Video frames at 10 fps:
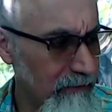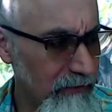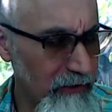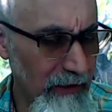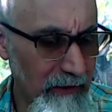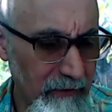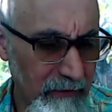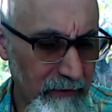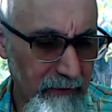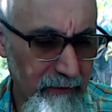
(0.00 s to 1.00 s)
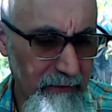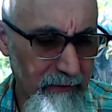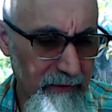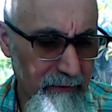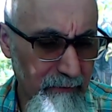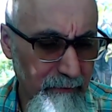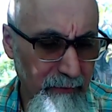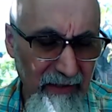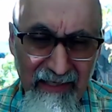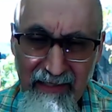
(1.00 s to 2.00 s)
check out our
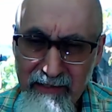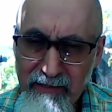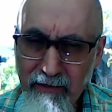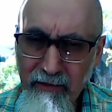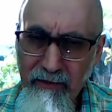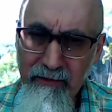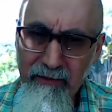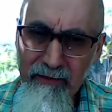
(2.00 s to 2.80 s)
playlist on